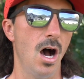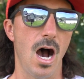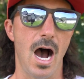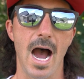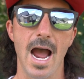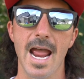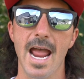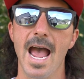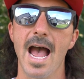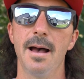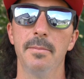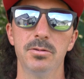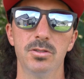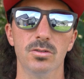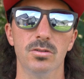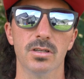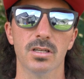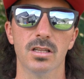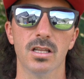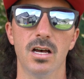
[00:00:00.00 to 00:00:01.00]
I
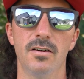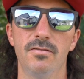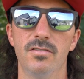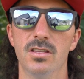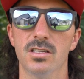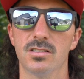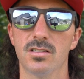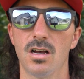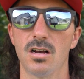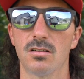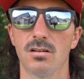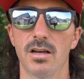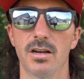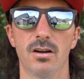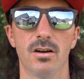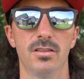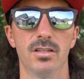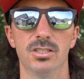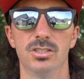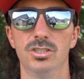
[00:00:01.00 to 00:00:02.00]
absolutely loved the
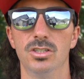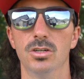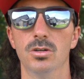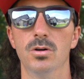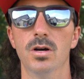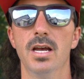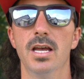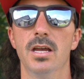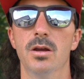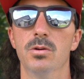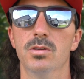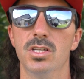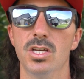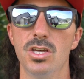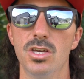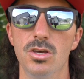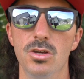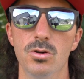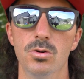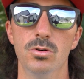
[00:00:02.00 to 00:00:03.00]
Sockliner on this shoe. It was a
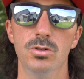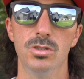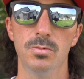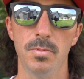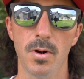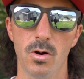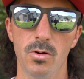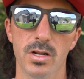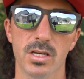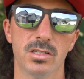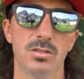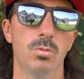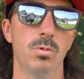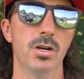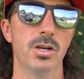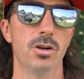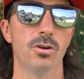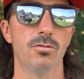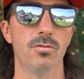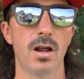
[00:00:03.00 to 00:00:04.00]
huge bonus
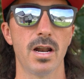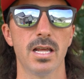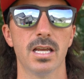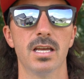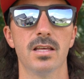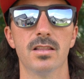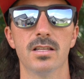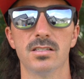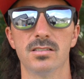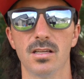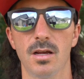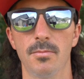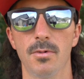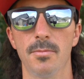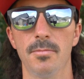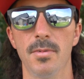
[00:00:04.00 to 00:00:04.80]
when you're running in the summer